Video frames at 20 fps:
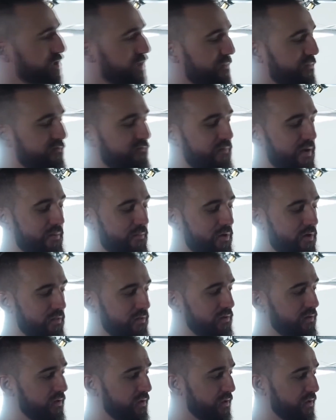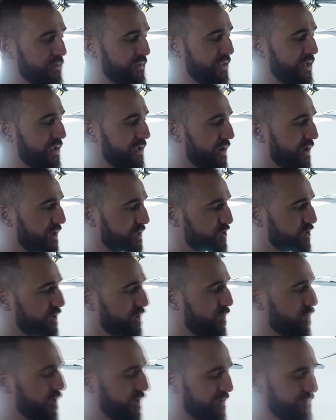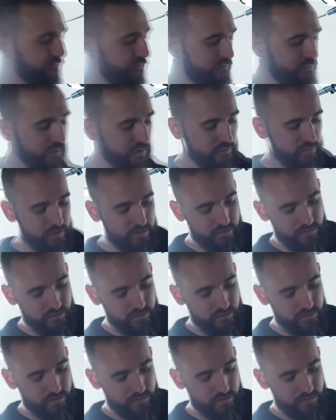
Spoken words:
on top of my model, but I can actually work it from down